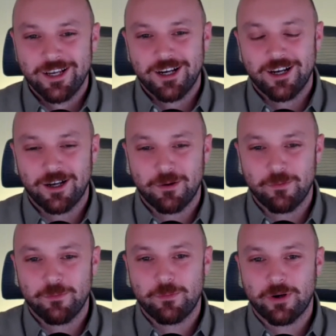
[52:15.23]
Right.
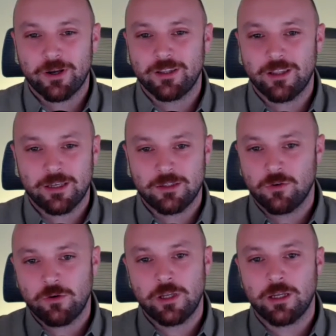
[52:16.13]
Um, but like
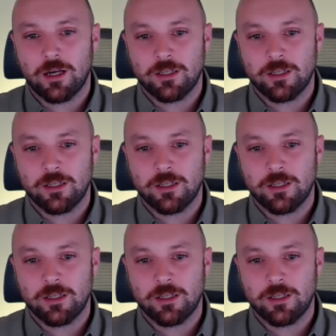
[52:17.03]
during,